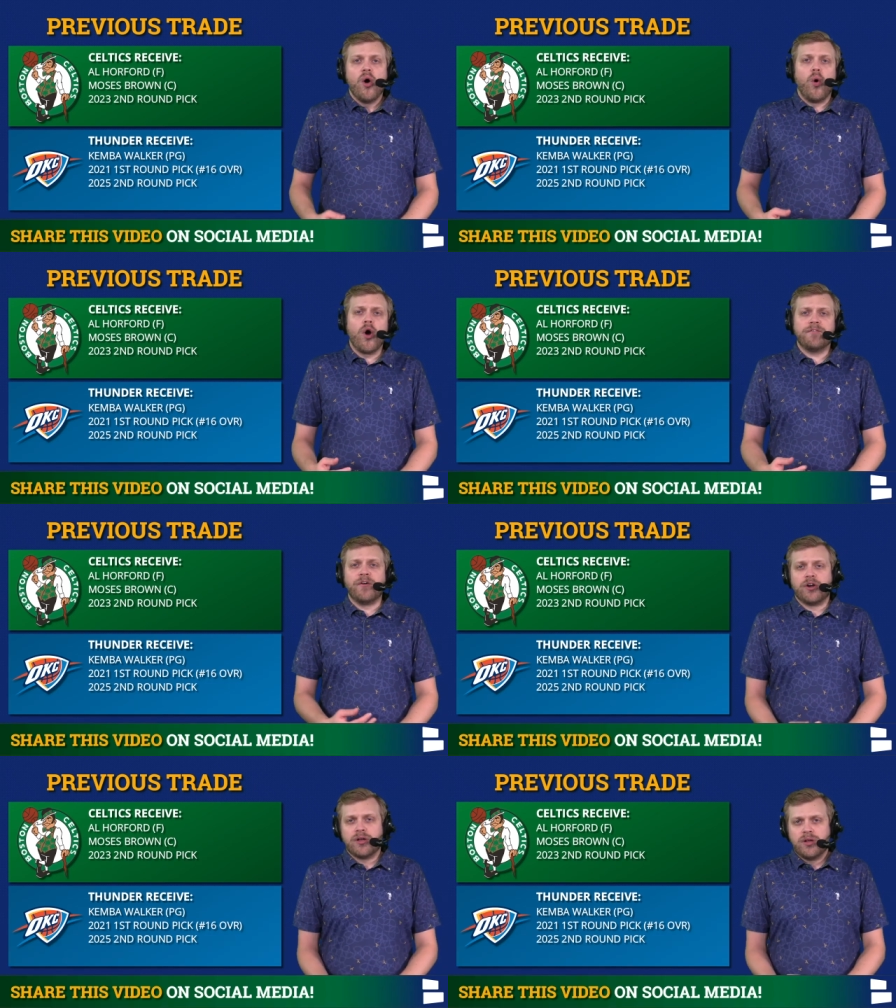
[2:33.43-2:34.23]

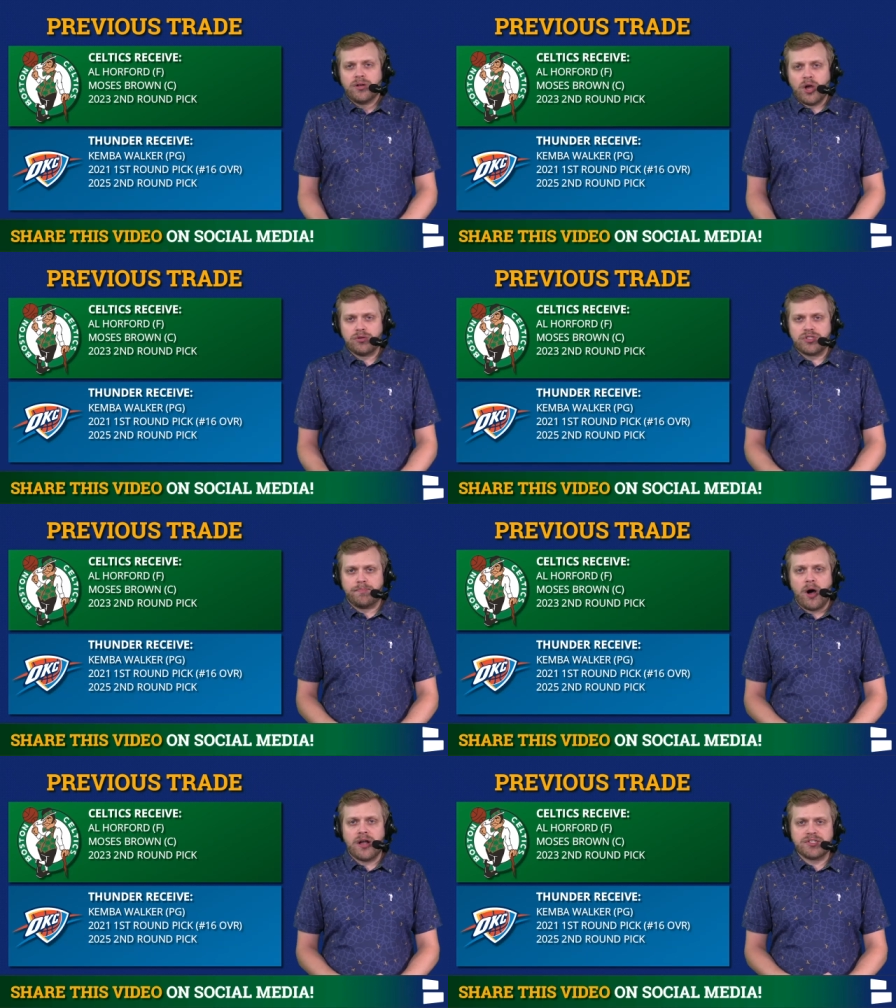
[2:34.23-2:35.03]
Horford goes to
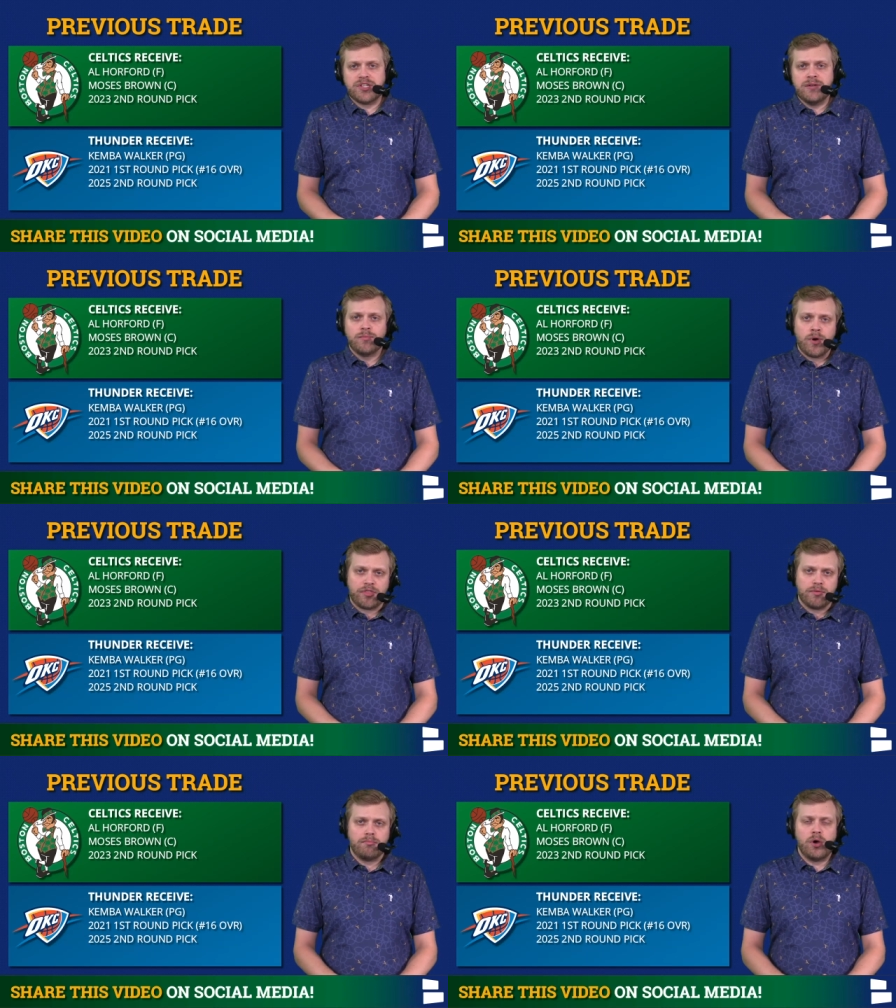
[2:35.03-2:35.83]
Boston with
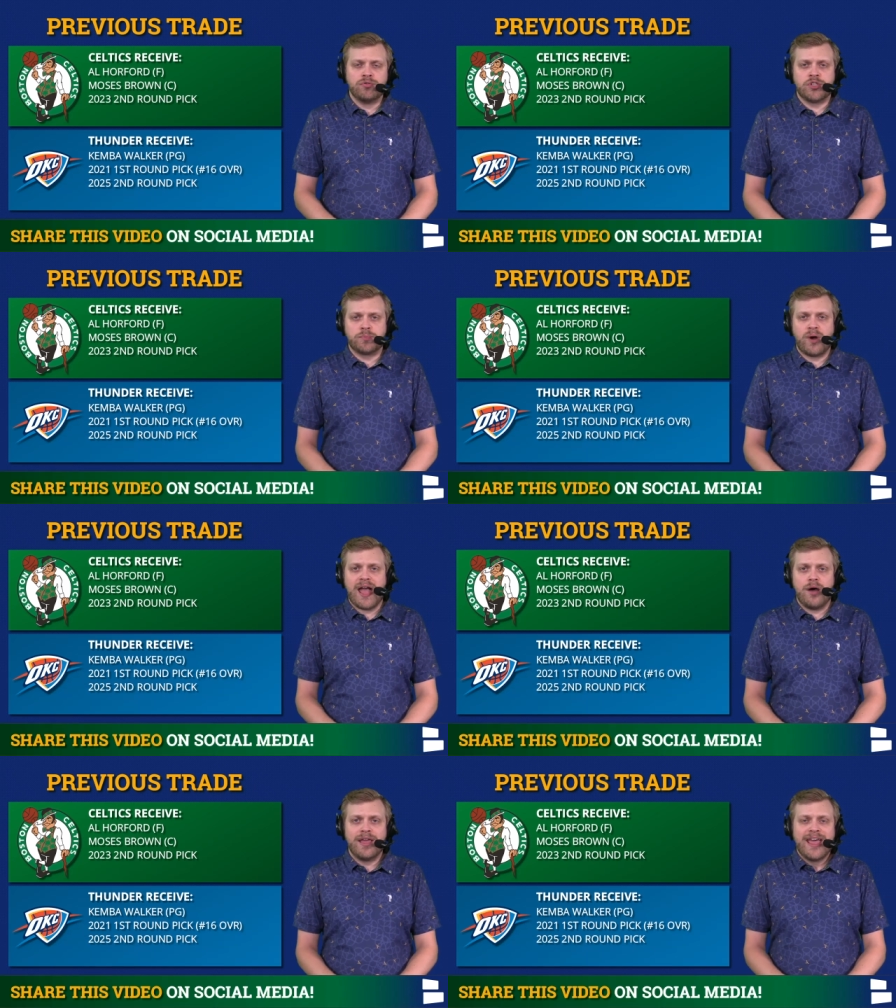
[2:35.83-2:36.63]
Moses
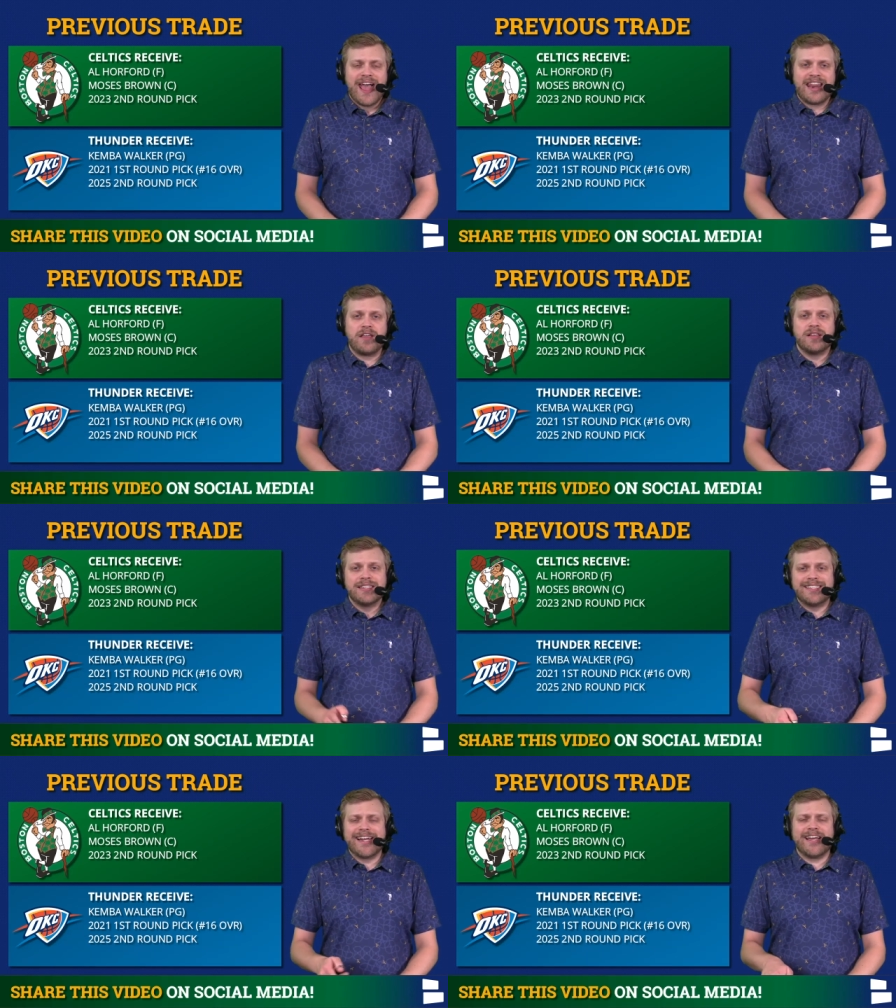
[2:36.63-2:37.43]
Brown and a
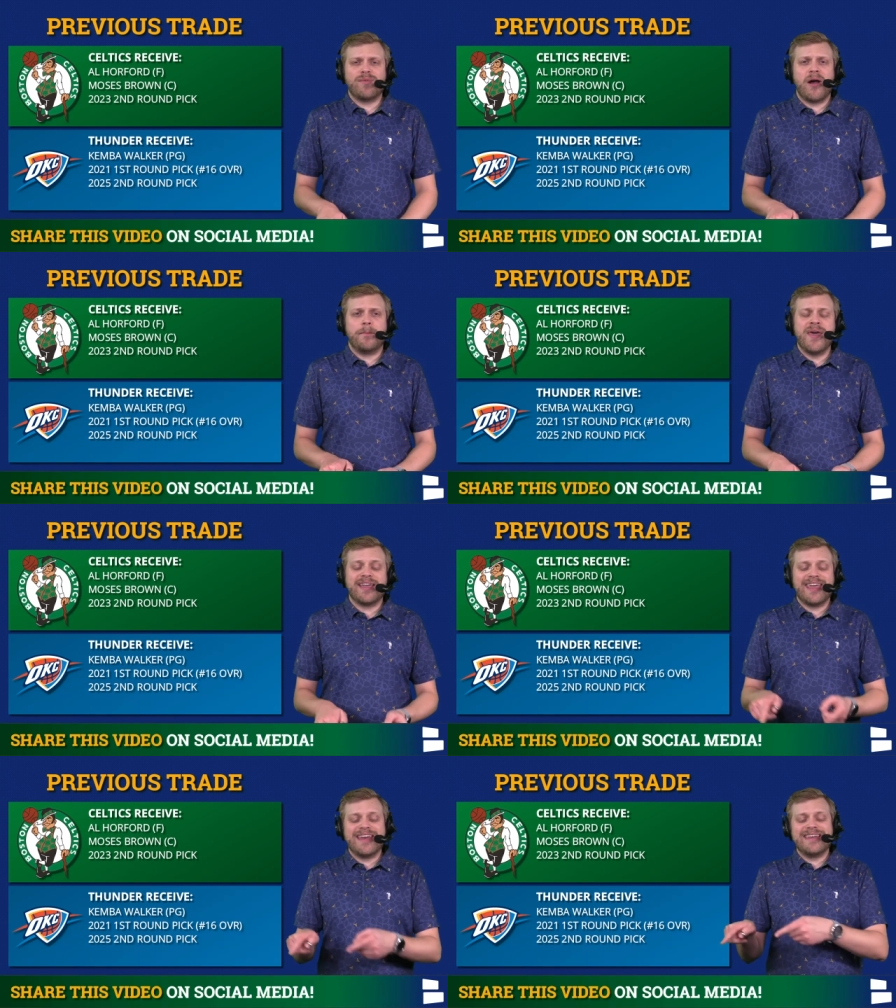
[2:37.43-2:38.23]
second round
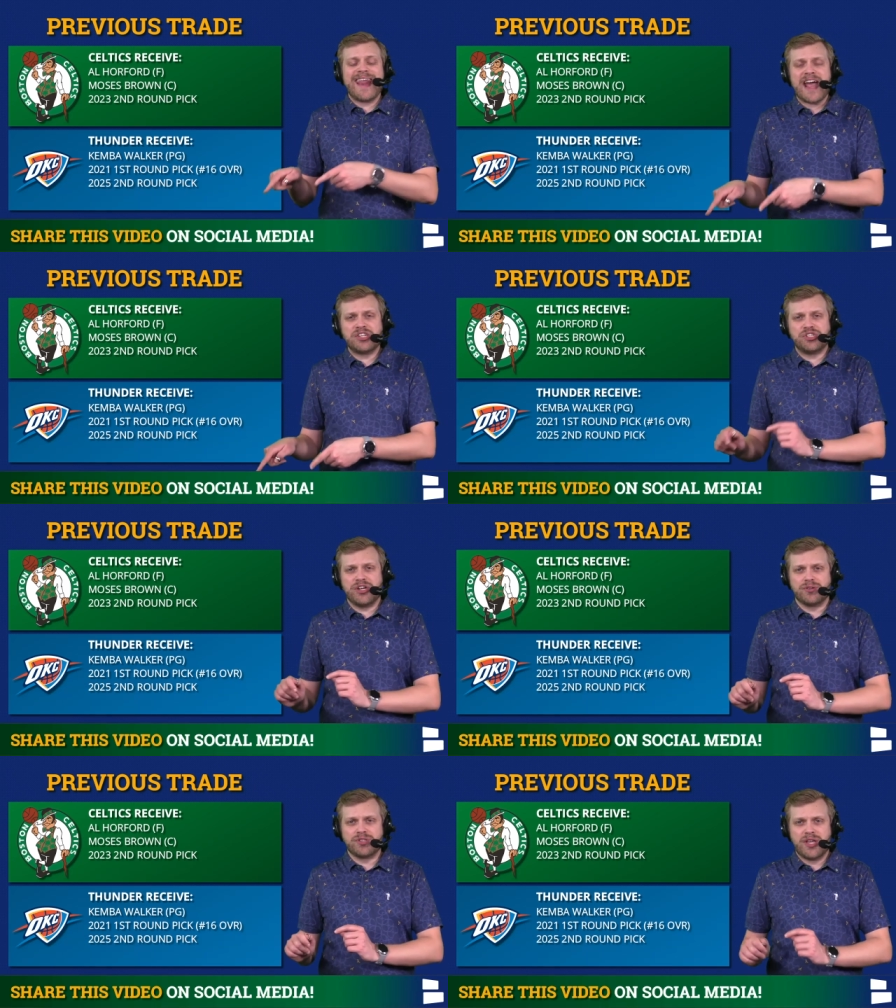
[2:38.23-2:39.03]
pick in next
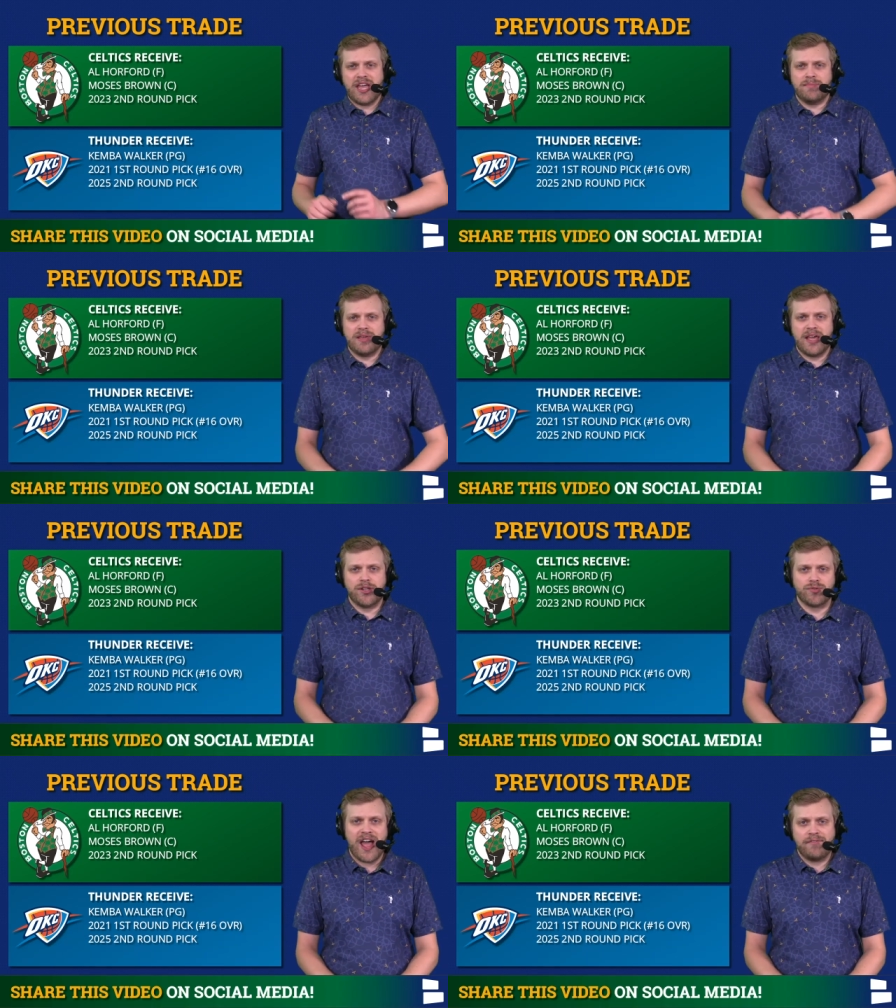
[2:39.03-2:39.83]
year's
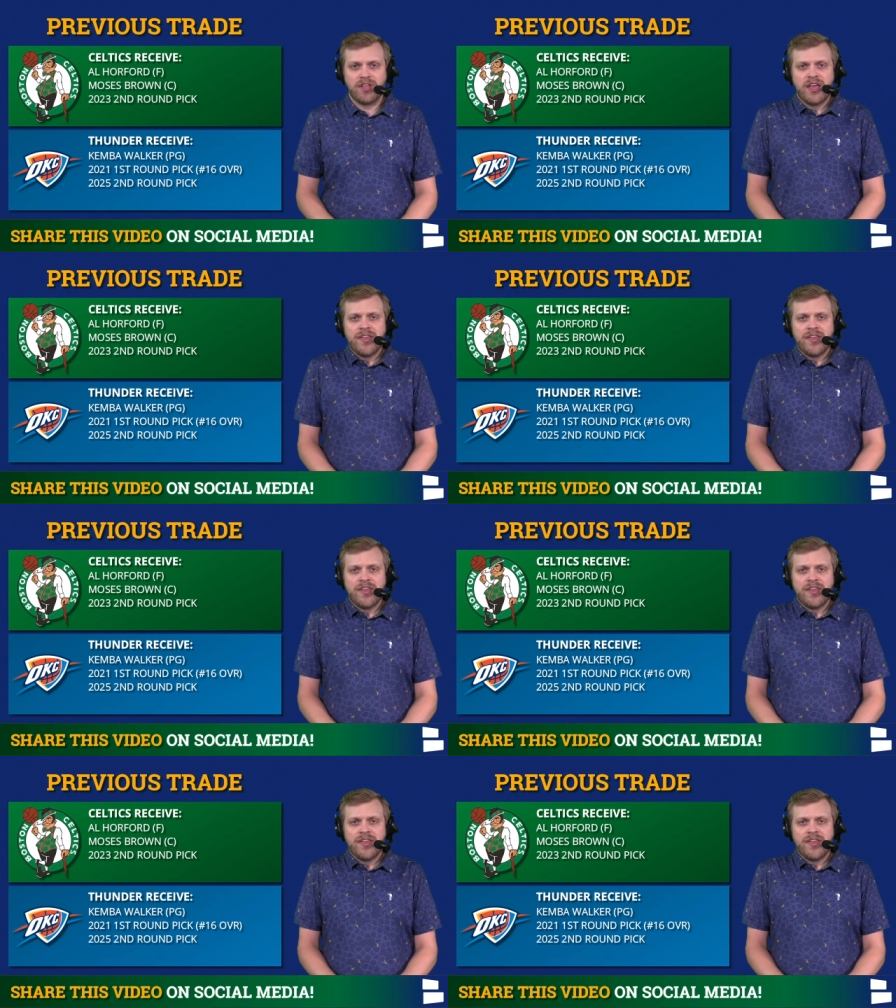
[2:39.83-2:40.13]
NBA draft.